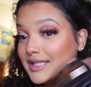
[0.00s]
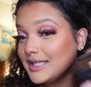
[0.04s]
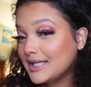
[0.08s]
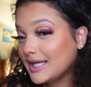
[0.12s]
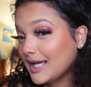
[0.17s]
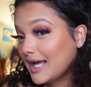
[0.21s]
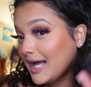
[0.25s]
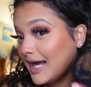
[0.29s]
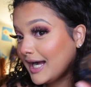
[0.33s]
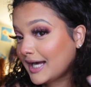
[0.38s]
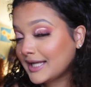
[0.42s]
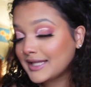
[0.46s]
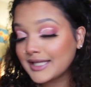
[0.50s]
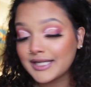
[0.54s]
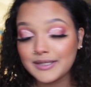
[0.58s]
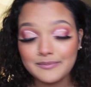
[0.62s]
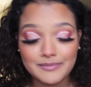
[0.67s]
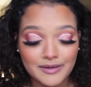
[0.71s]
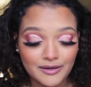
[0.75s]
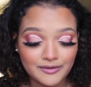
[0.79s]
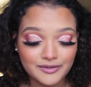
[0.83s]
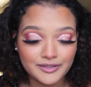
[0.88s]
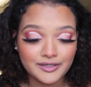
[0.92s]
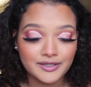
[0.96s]
highlighting
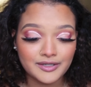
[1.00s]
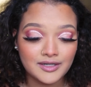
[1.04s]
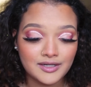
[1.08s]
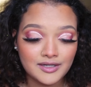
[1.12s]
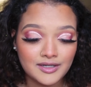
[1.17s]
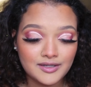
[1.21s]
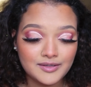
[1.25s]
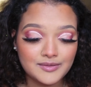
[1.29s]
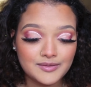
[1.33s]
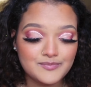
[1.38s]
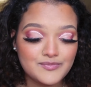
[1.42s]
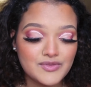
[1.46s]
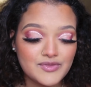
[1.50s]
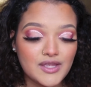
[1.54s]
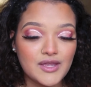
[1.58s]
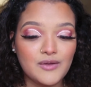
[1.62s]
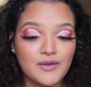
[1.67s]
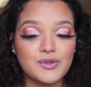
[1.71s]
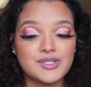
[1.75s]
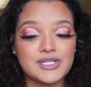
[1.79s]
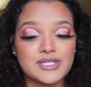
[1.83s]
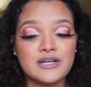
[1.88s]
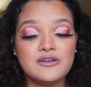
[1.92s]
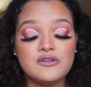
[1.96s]
powder,
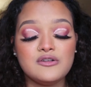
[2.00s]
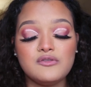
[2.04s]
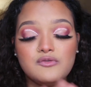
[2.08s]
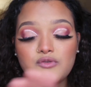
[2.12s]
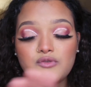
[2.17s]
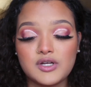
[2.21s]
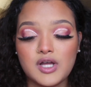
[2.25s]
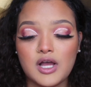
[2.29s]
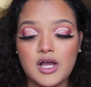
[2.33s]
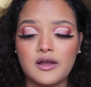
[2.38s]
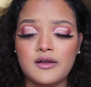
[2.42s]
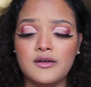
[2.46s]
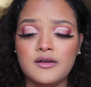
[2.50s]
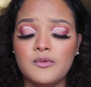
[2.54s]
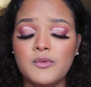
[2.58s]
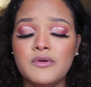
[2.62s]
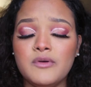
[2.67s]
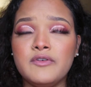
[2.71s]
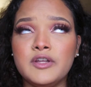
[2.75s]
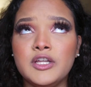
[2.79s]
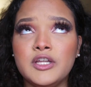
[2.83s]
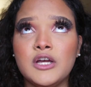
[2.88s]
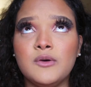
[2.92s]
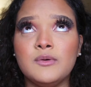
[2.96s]
which I don't know what
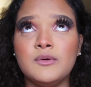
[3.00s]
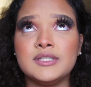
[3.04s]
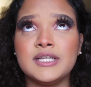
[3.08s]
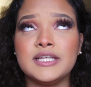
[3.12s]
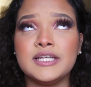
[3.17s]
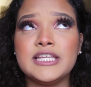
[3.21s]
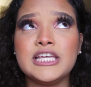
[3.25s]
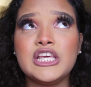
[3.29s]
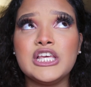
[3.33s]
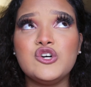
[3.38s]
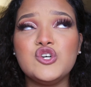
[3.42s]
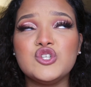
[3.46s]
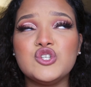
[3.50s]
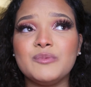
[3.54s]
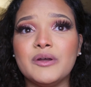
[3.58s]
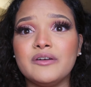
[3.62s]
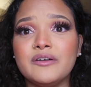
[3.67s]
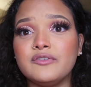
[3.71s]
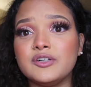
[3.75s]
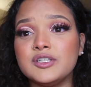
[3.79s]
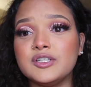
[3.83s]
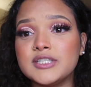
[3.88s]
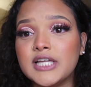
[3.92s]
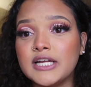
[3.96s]
video it was. I think it was my
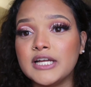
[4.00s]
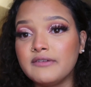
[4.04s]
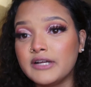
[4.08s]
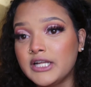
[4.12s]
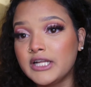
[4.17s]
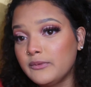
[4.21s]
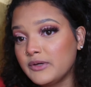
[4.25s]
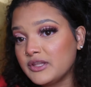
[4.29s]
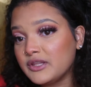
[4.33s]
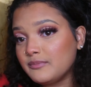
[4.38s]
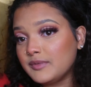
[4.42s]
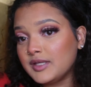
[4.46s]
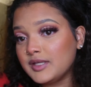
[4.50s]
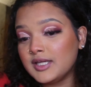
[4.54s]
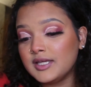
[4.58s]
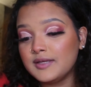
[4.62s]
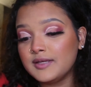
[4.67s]
first Get Ready With Me.